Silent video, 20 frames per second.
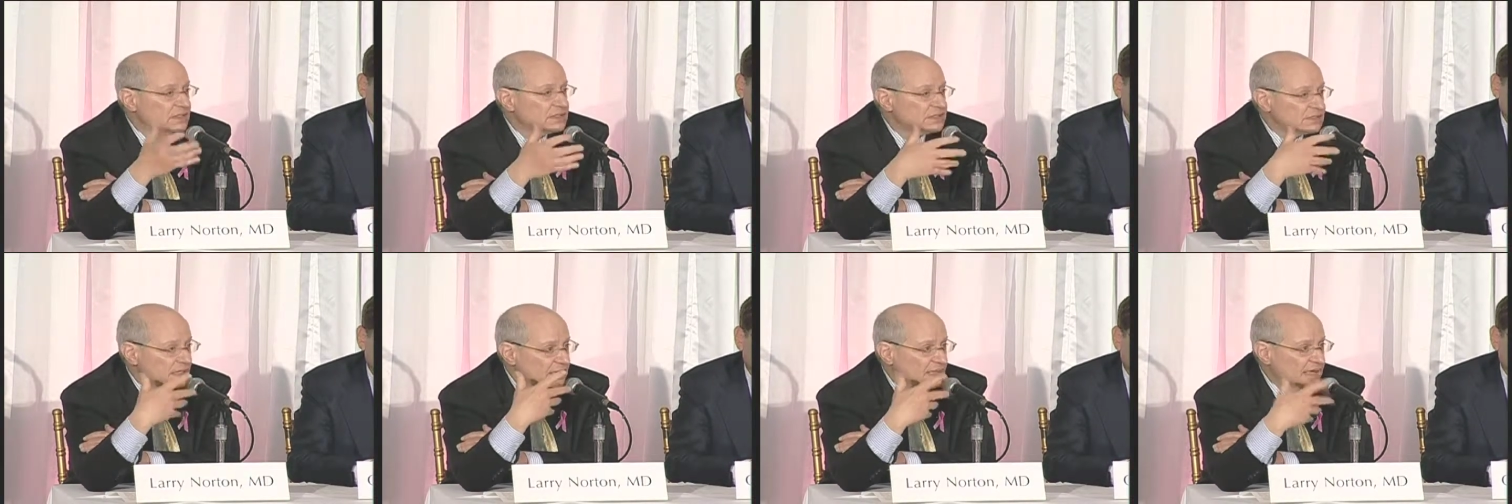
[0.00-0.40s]

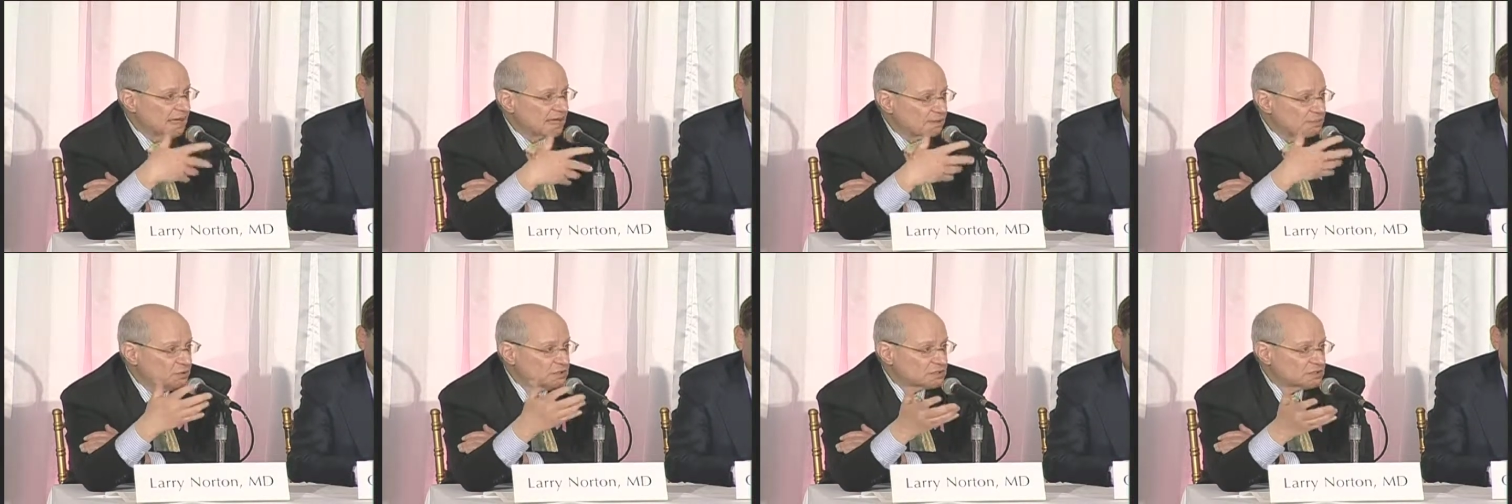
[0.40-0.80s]
things like
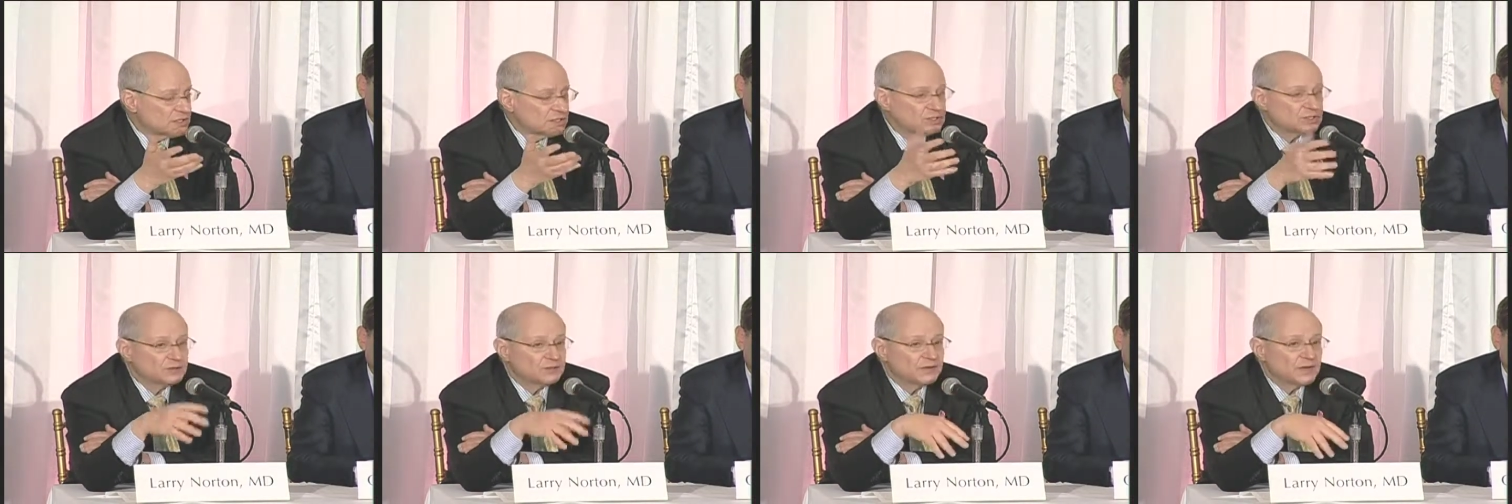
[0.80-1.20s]
adipose
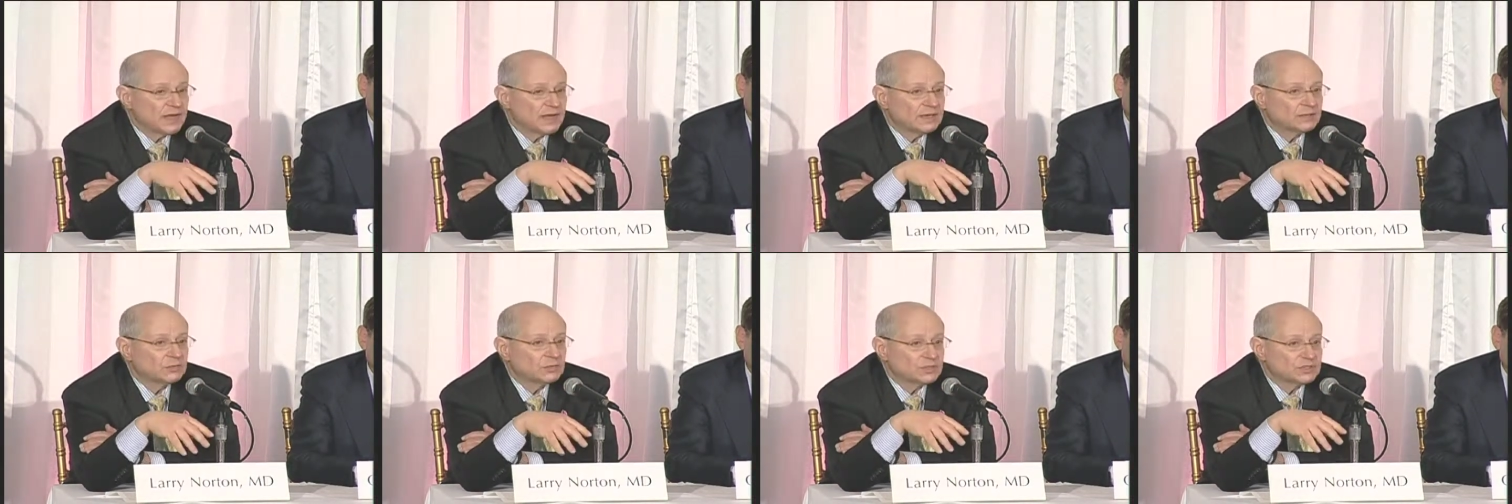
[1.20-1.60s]
tissue
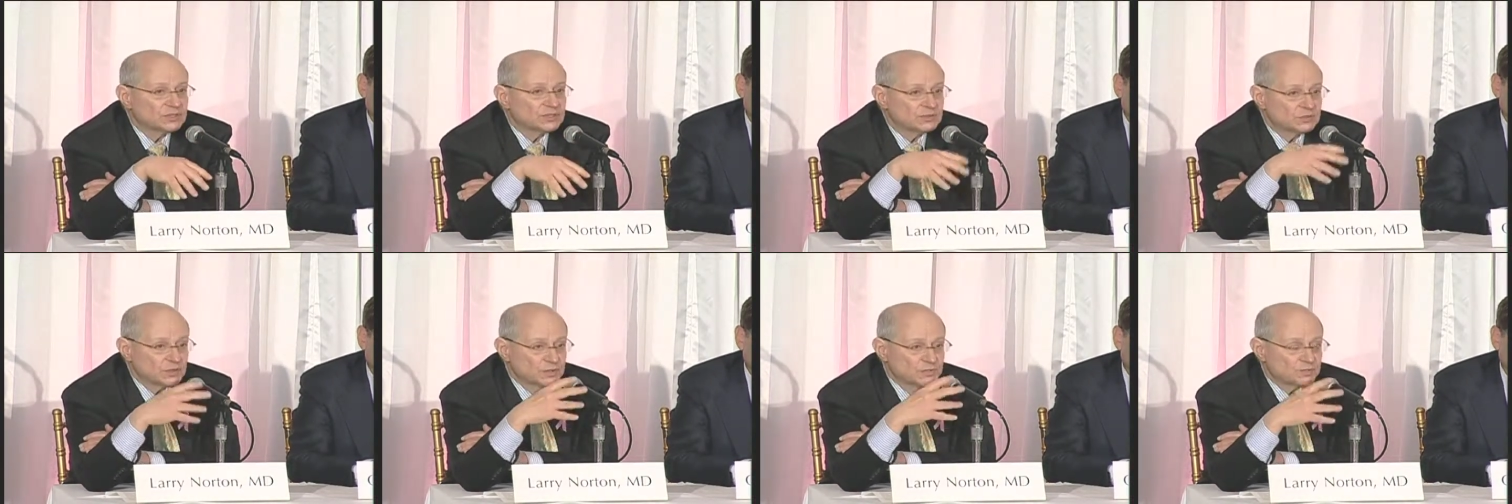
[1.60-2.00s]
fat,
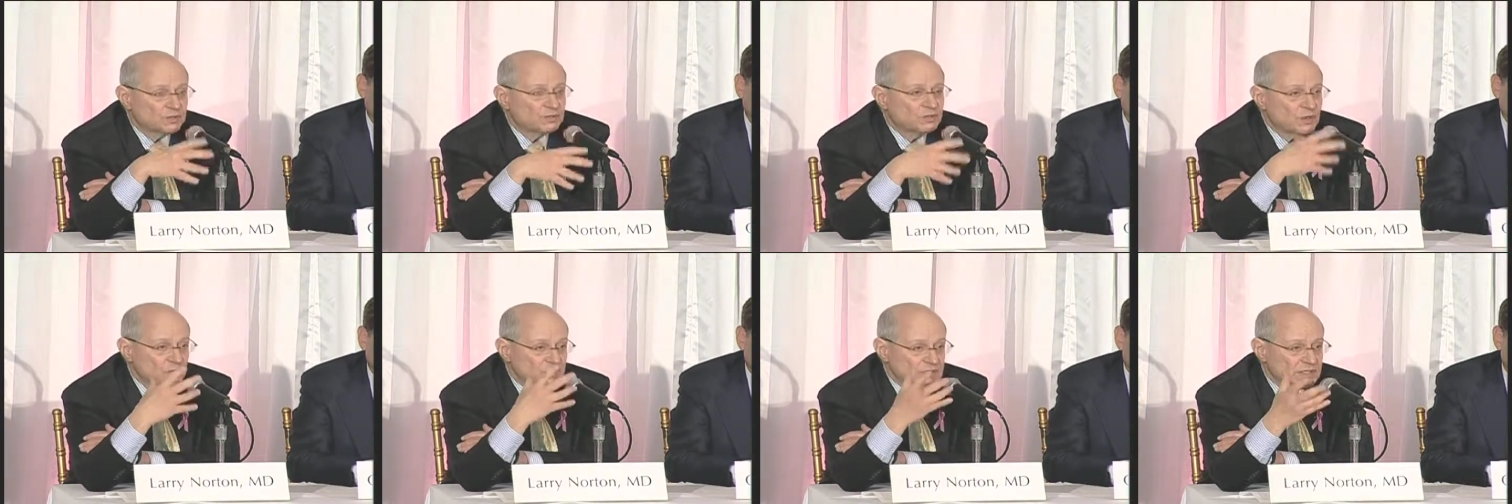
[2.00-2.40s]
which, which
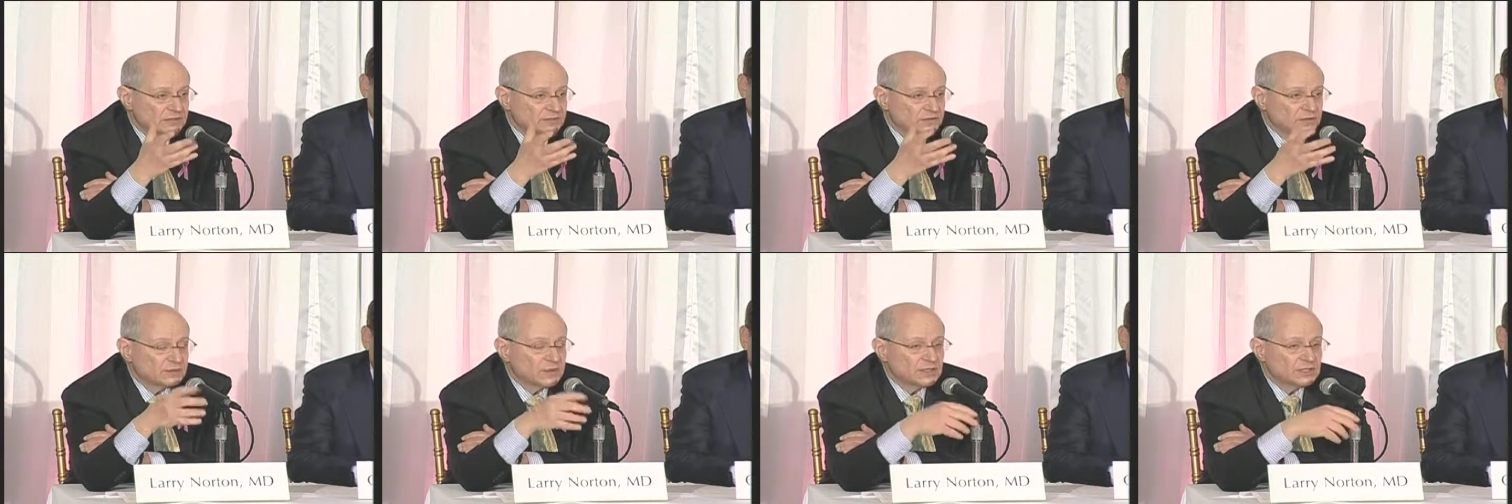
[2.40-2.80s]
promotes
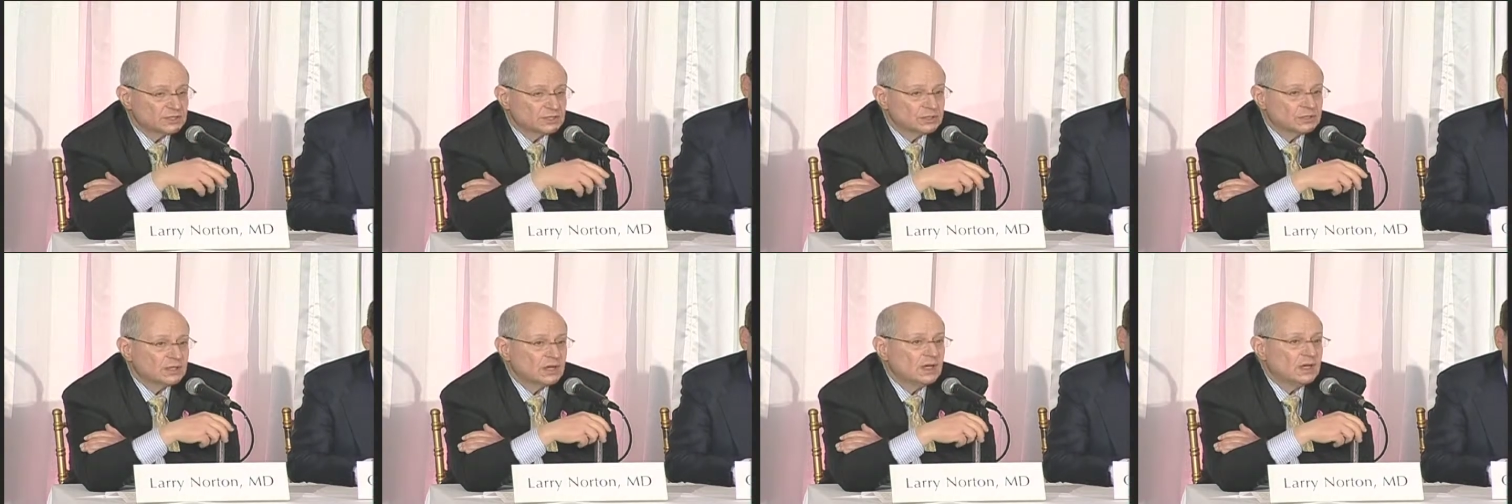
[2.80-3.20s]

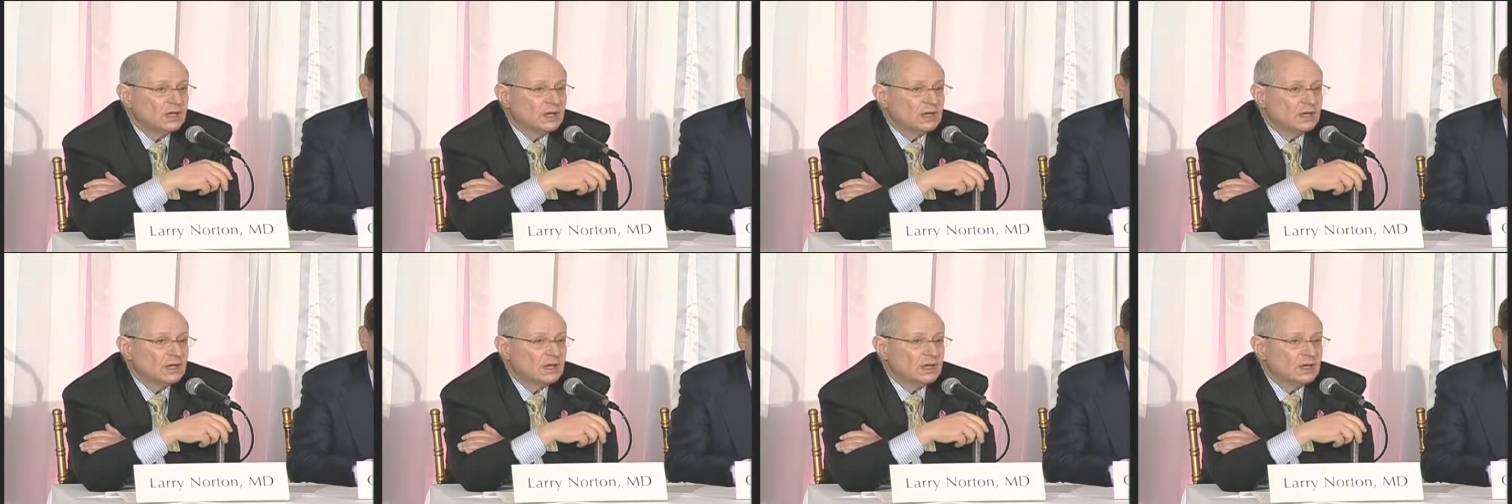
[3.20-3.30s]
inflammation,